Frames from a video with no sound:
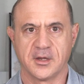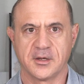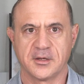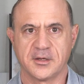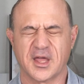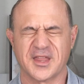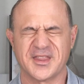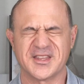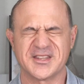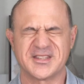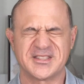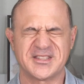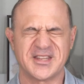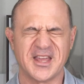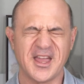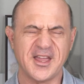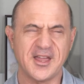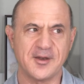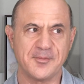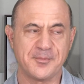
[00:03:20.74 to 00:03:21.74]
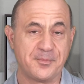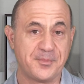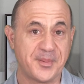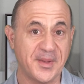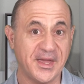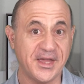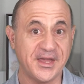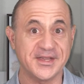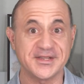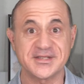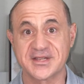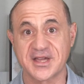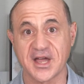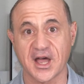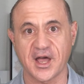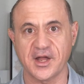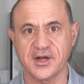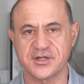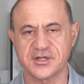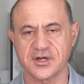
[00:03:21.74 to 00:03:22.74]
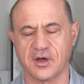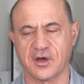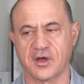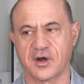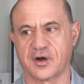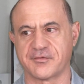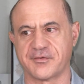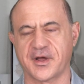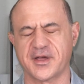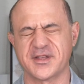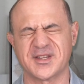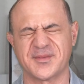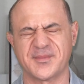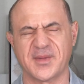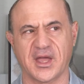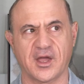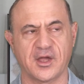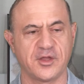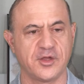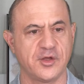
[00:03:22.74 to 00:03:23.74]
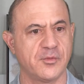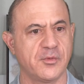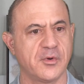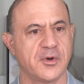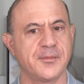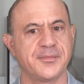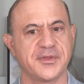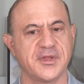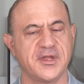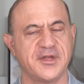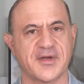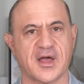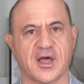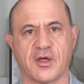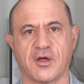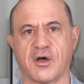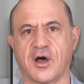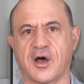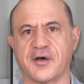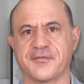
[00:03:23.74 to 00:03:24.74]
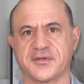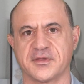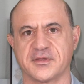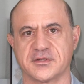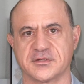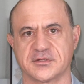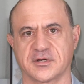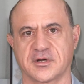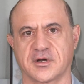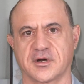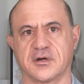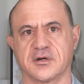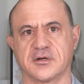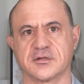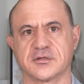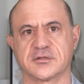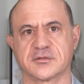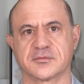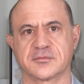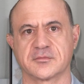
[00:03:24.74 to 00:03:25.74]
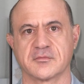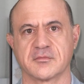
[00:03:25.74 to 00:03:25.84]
Now, the second biggest gotcha on a resume, and you wouldn't believe how often this occurs,